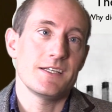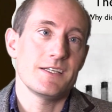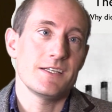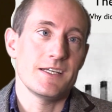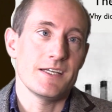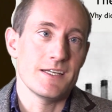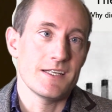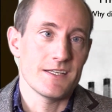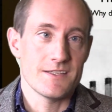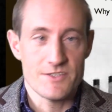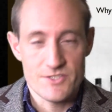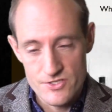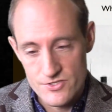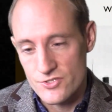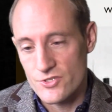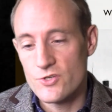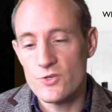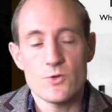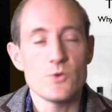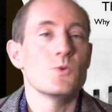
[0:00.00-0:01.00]
into
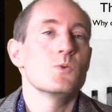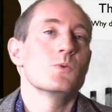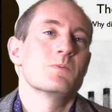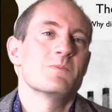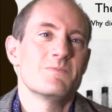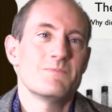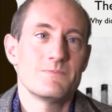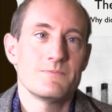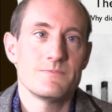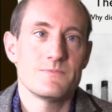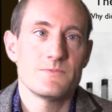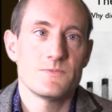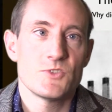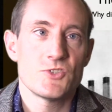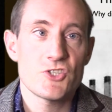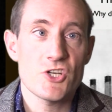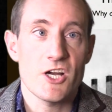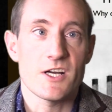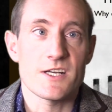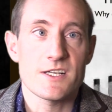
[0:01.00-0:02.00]
two
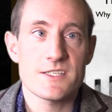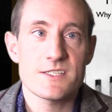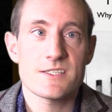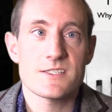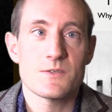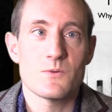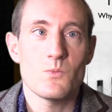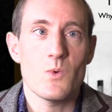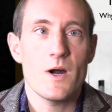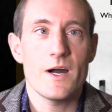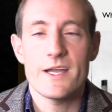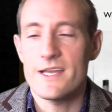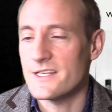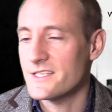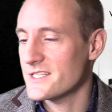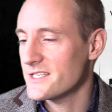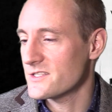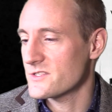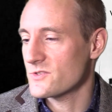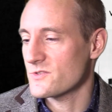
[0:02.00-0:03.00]
chunks, why it
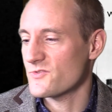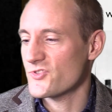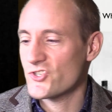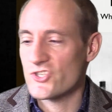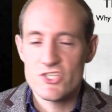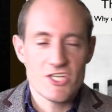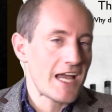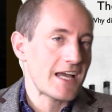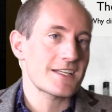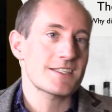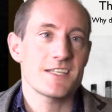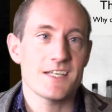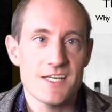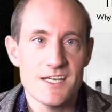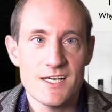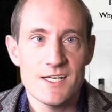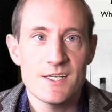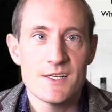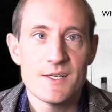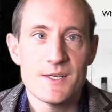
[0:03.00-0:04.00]
didn't sort of
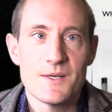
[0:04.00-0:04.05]
shatter,